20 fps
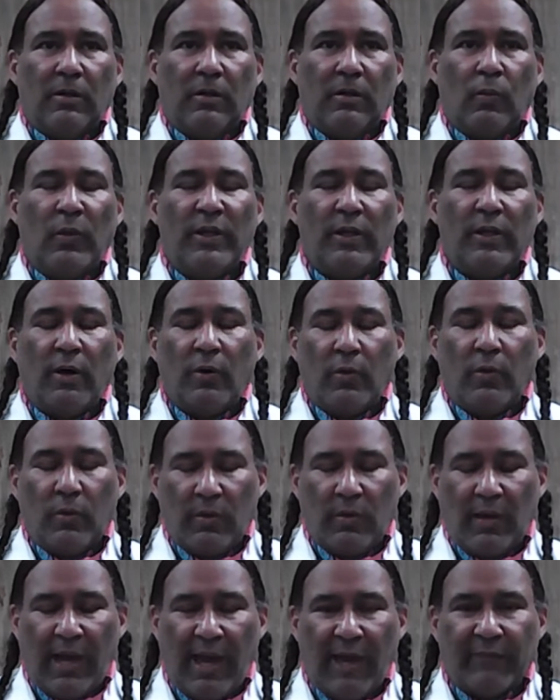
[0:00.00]
we don't
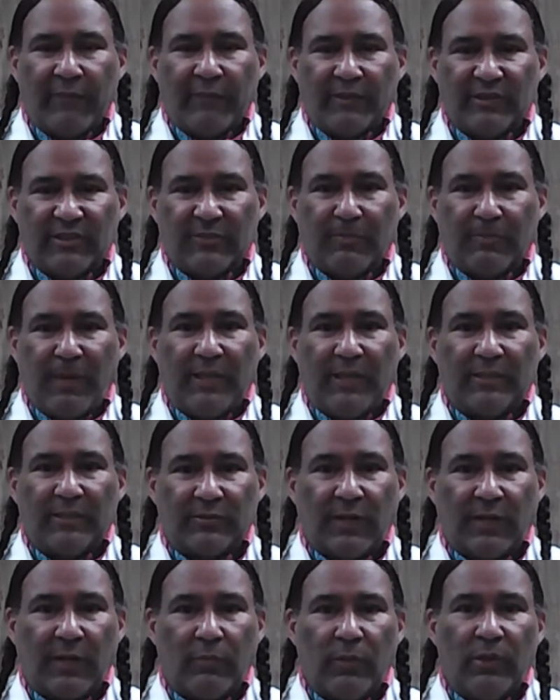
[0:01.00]
have a
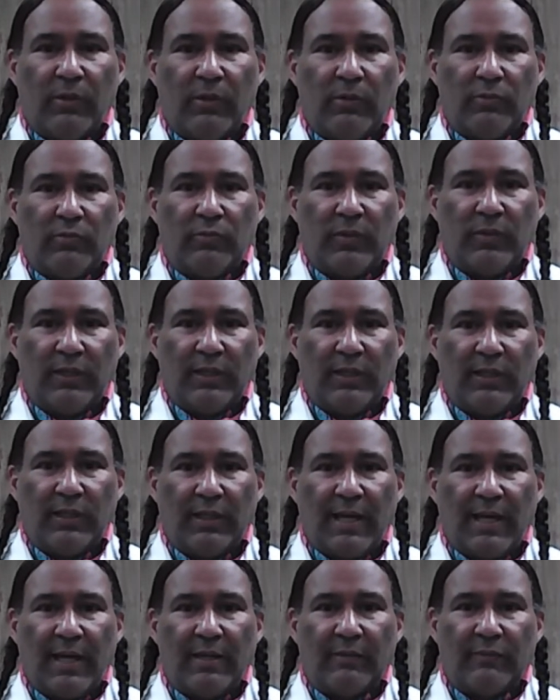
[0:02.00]
space, right? We don't really
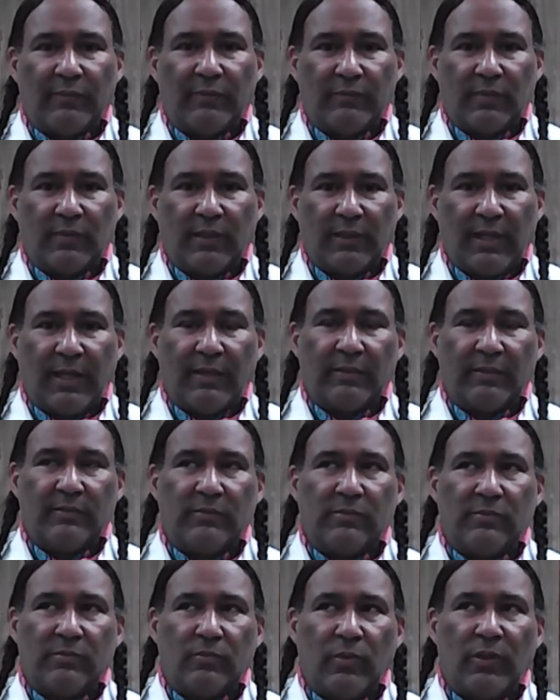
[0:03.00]

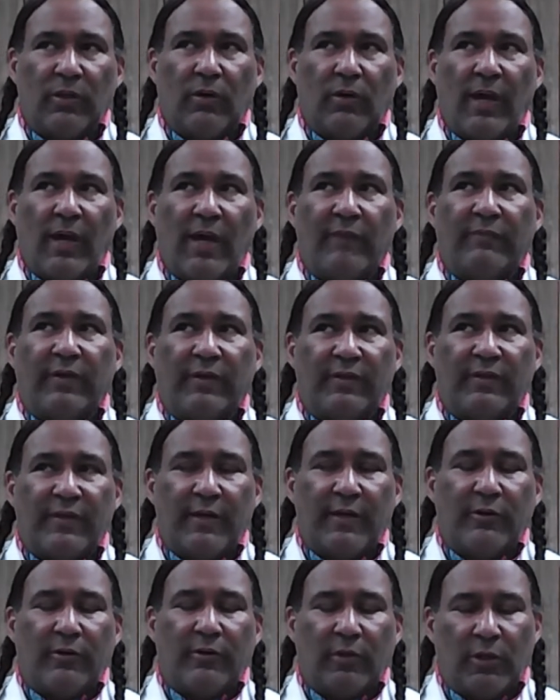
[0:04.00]
we don't have a
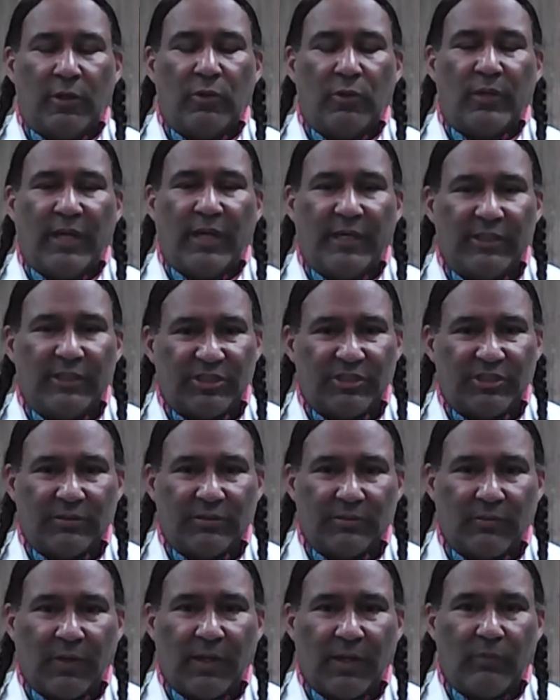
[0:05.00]
theater location,
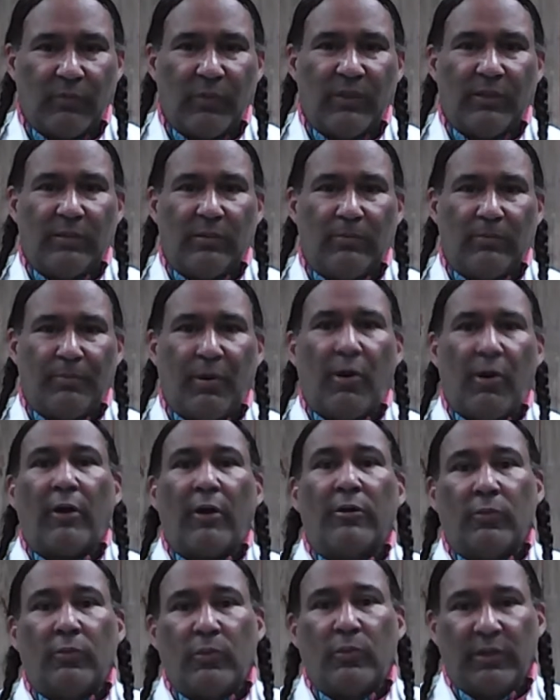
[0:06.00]
right? We
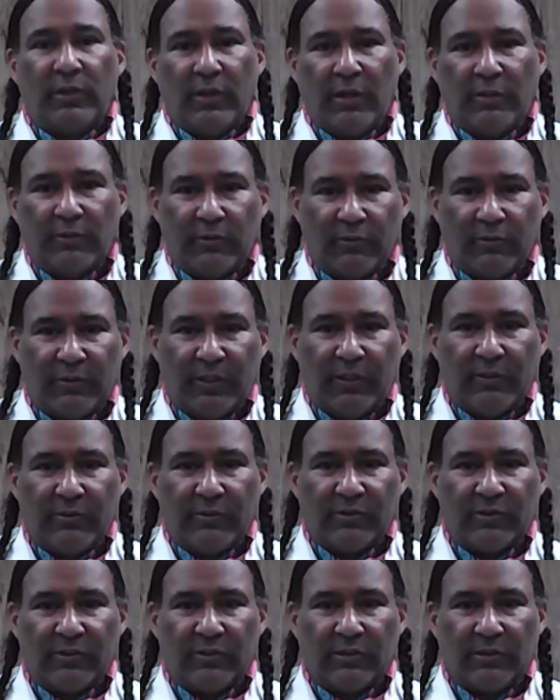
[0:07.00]
partner with other
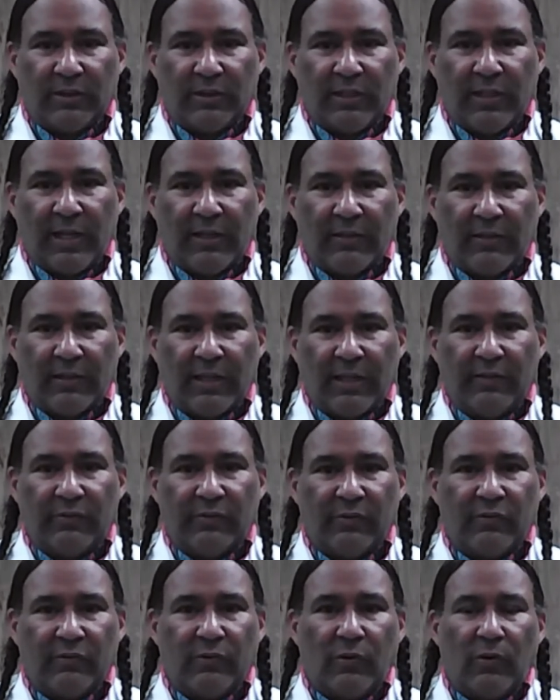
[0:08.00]
theaters in a lot of
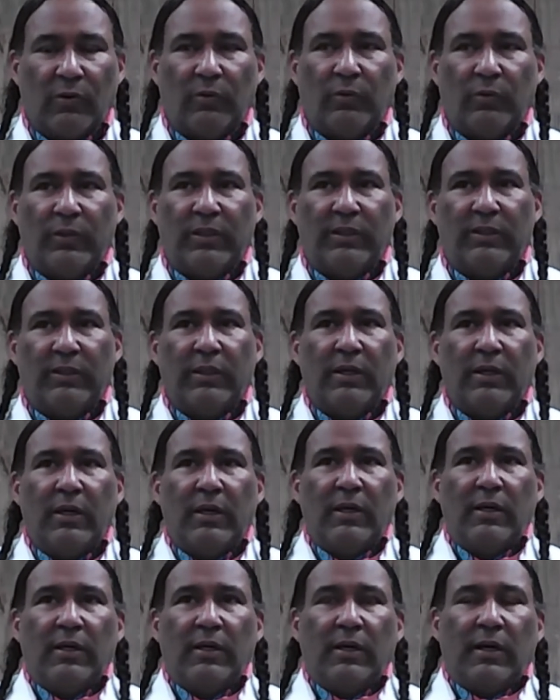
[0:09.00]
cases, or we,
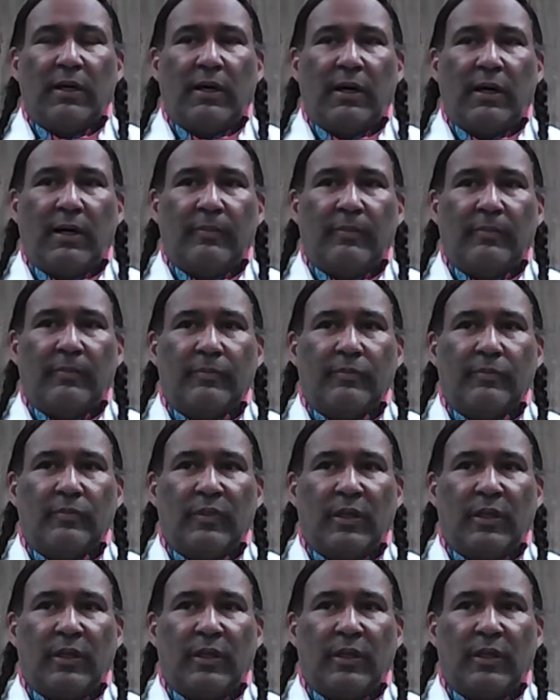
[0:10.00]
so